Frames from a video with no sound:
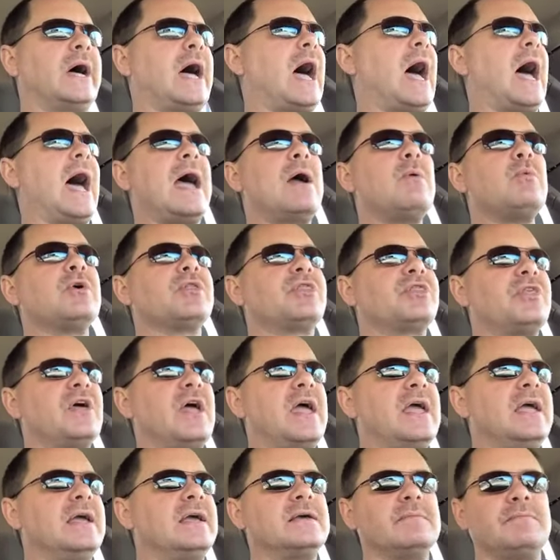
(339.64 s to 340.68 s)
I would
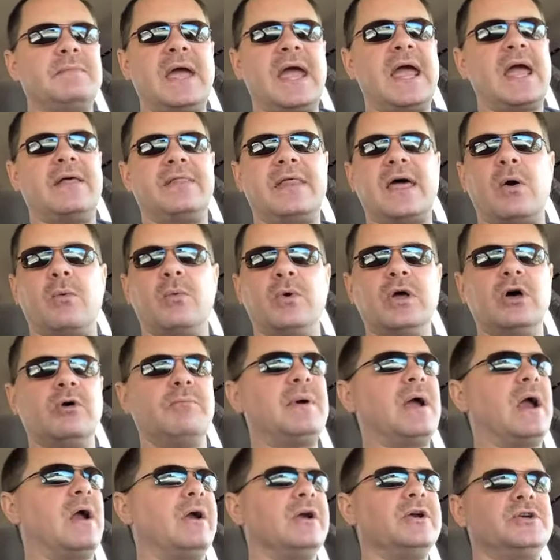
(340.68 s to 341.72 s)
think, man, that wheel
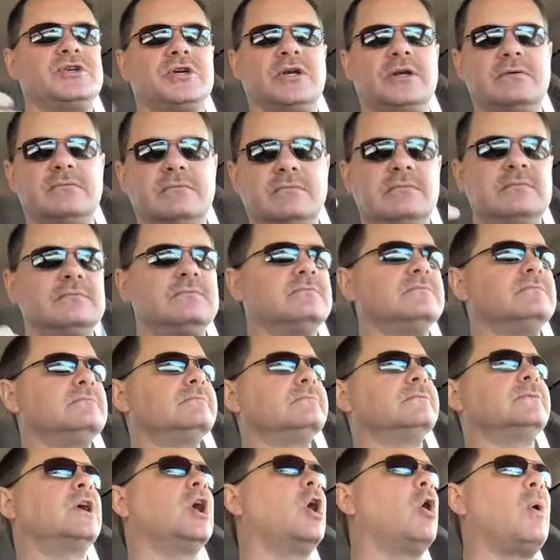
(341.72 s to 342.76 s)
bearing should
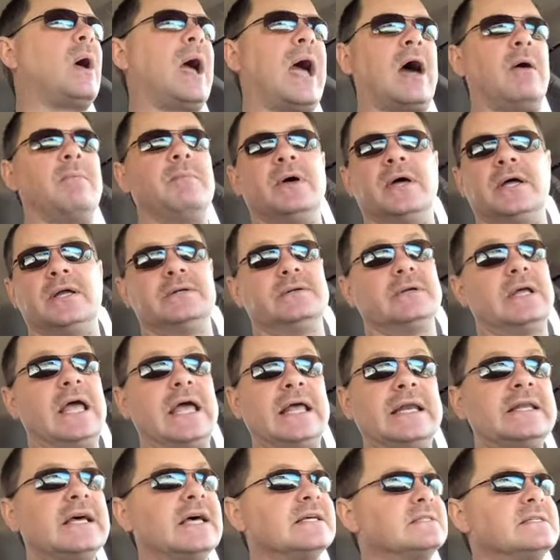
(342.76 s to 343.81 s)
go out, but
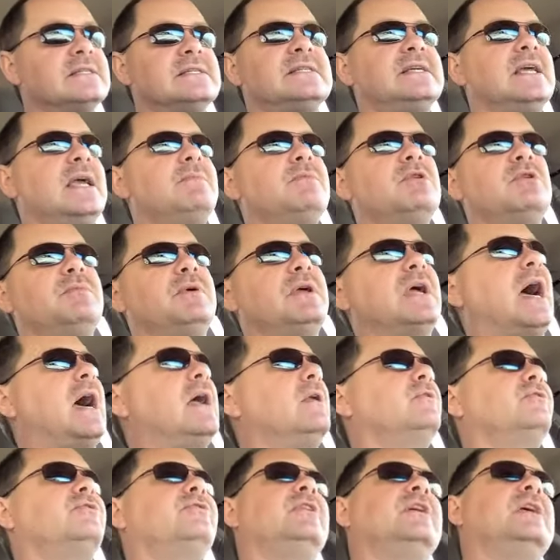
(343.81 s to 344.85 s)
it doesn't seem to be. I
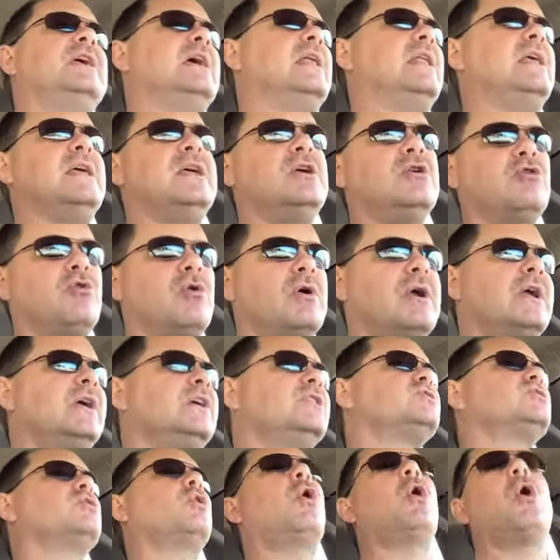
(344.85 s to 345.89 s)
don't see any
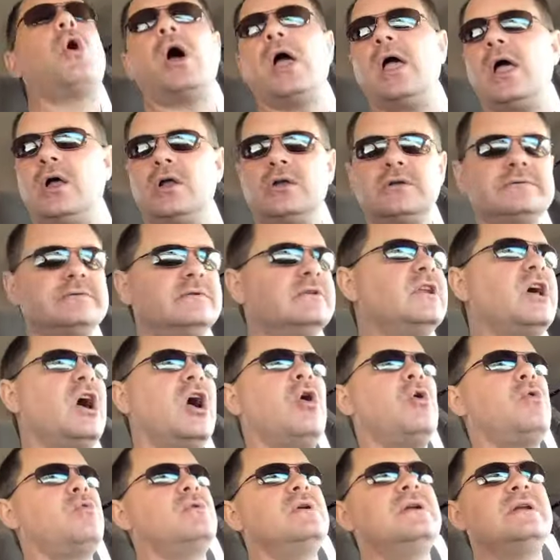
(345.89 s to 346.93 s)
grease, oil,
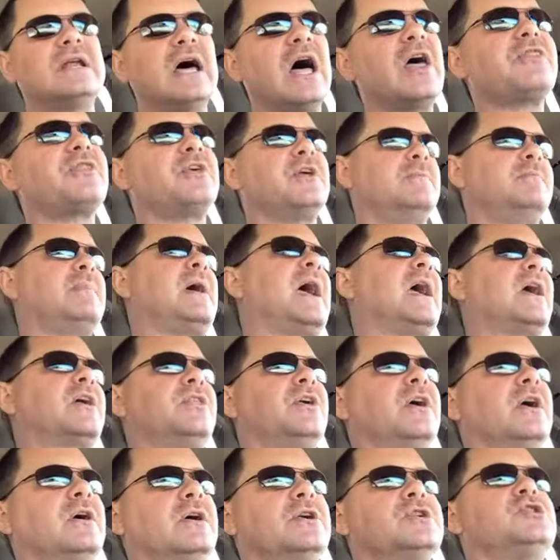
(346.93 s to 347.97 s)
nothing back
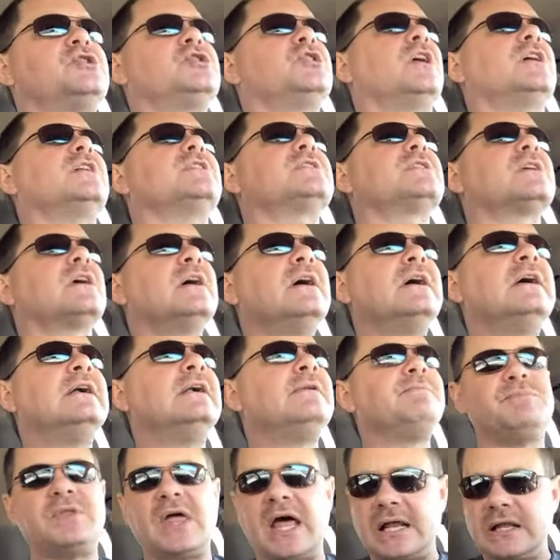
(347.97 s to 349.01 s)
there. It's just
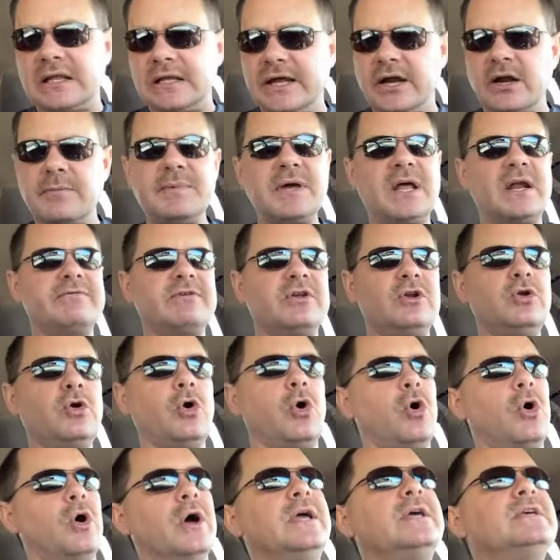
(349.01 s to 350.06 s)
that little bit of a
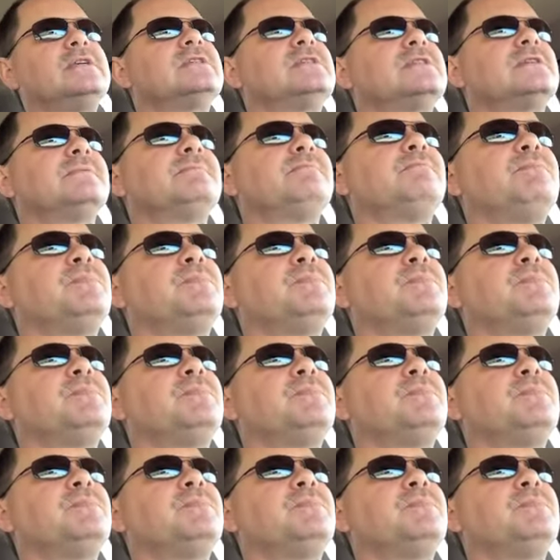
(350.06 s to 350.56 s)
noise.